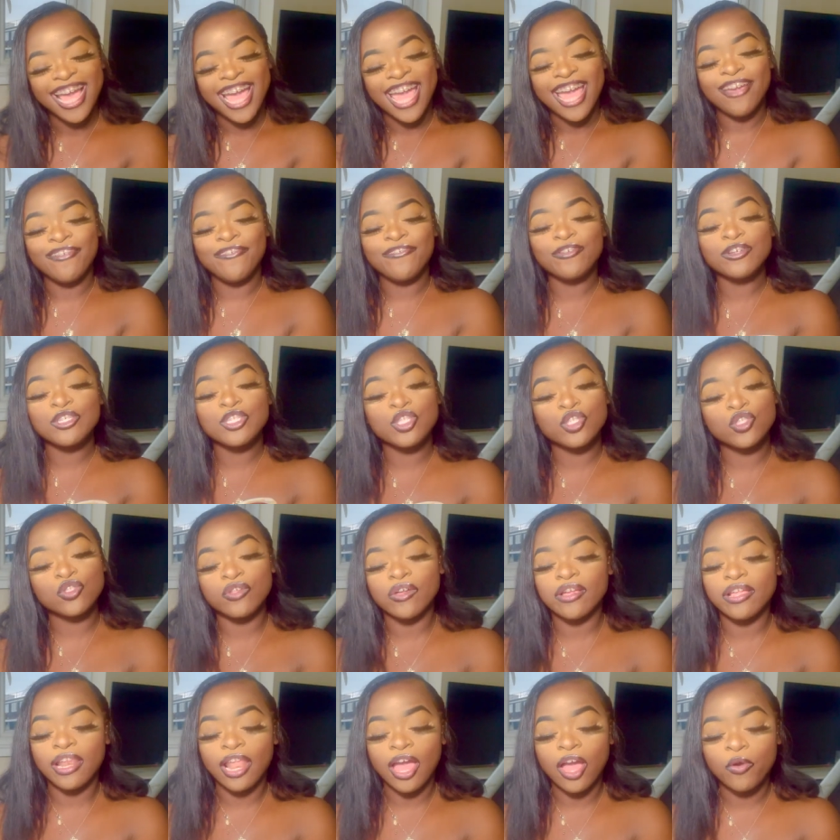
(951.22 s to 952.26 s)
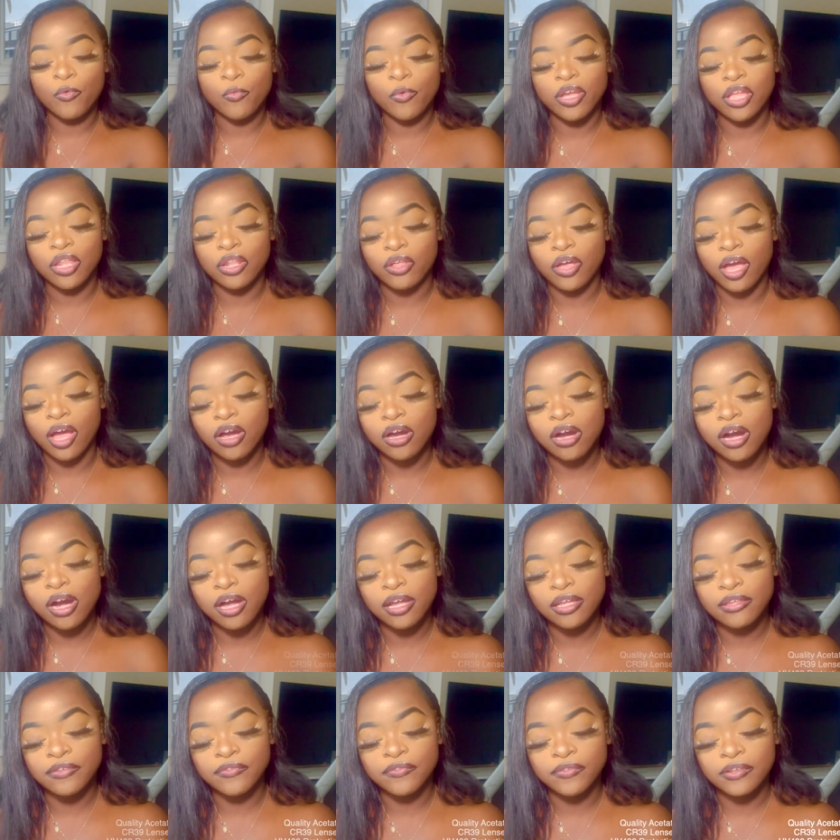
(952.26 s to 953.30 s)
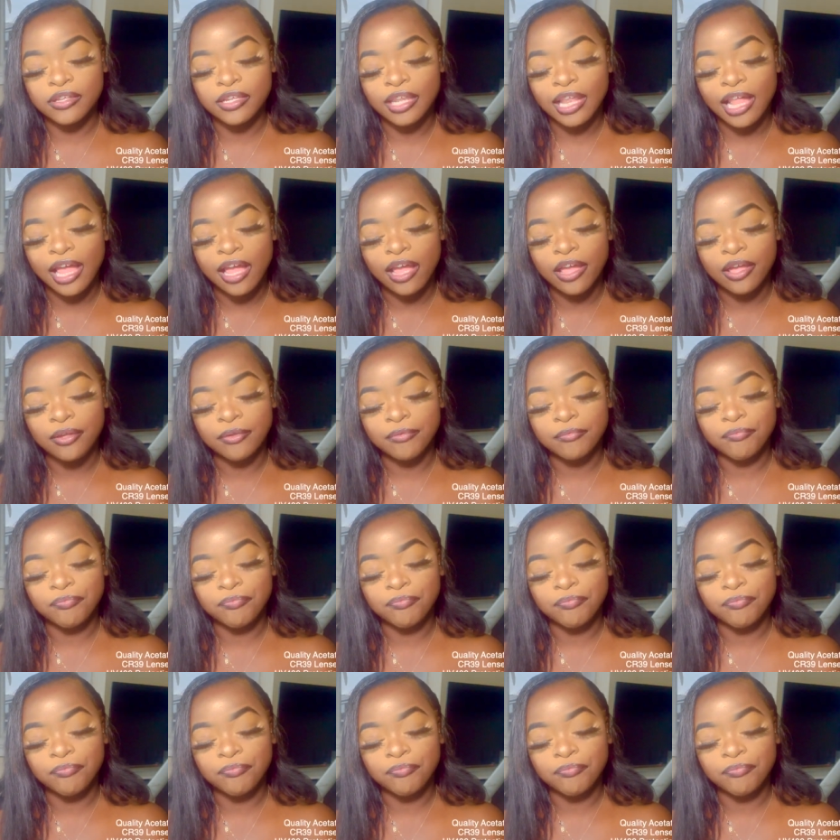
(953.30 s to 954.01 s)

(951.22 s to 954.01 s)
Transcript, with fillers: it feels so lightweight i can't even lie